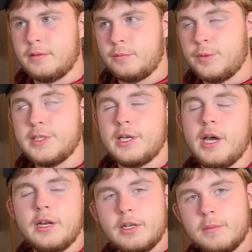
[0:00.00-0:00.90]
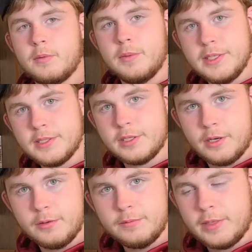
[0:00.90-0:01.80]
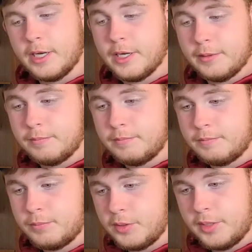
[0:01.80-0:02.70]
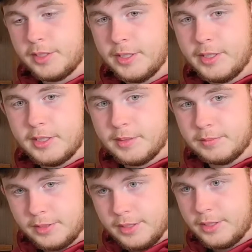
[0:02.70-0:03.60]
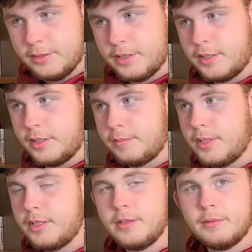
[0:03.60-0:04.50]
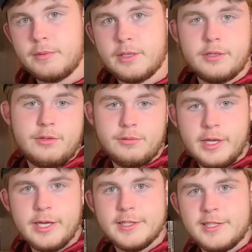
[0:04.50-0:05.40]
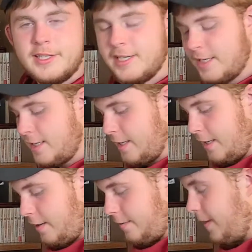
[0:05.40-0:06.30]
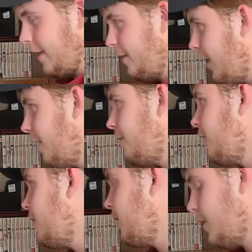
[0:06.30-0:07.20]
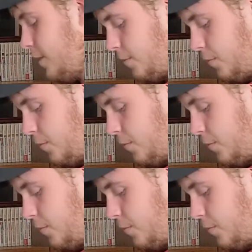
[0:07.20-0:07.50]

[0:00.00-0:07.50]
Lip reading: Once I got it a couple weeks ago, I put it in and I played it and I beat it within 2 days. I had a lot of fun with this